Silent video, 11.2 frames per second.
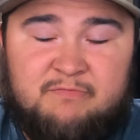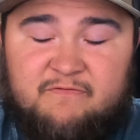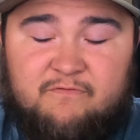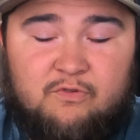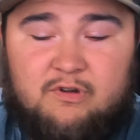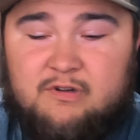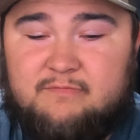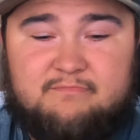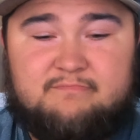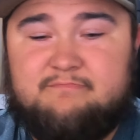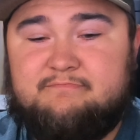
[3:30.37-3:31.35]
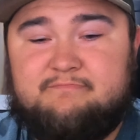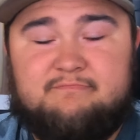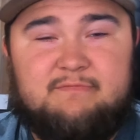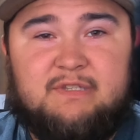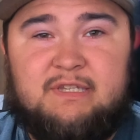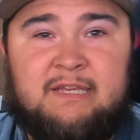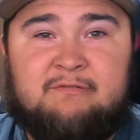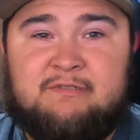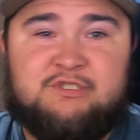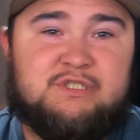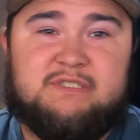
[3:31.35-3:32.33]
Before, it
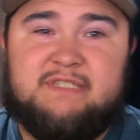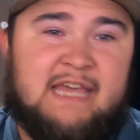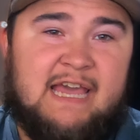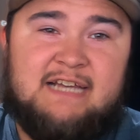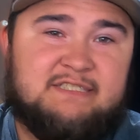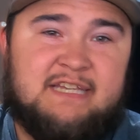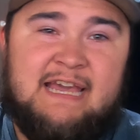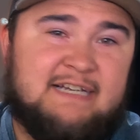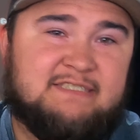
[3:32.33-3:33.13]
was just cast.